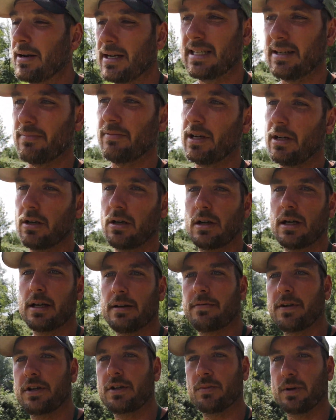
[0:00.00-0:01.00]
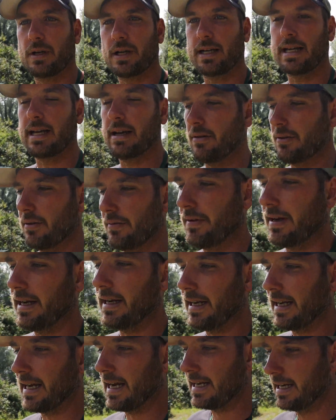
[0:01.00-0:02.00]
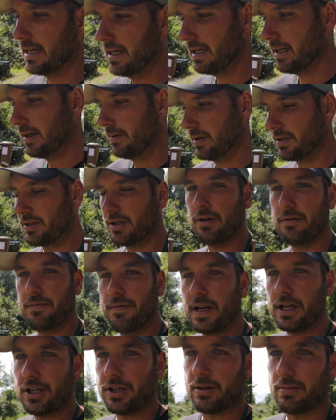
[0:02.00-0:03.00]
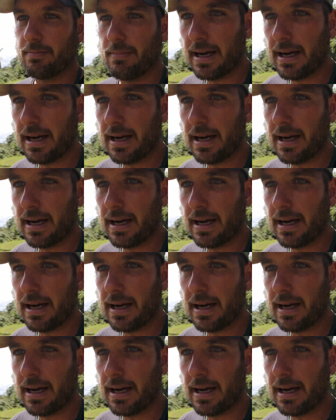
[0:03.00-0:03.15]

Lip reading: and it didn't really look like the fish were going to get on the feed again, but two fish,